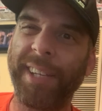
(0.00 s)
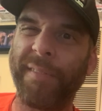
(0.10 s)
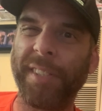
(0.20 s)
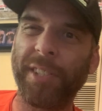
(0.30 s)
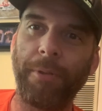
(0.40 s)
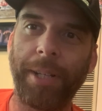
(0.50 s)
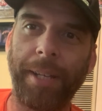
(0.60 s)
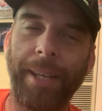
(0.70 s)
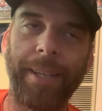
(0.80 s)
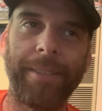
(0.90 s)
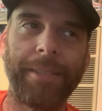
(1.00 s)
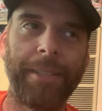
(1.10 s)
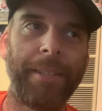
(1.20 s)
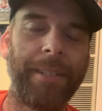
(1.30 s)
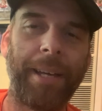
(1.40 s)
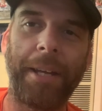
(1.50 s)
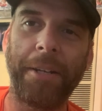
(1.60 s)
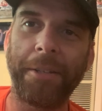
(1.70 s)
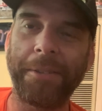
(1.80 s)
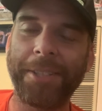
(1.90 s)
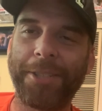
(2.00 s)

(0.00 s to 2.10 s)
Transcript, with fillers: I give this one a, I don't know.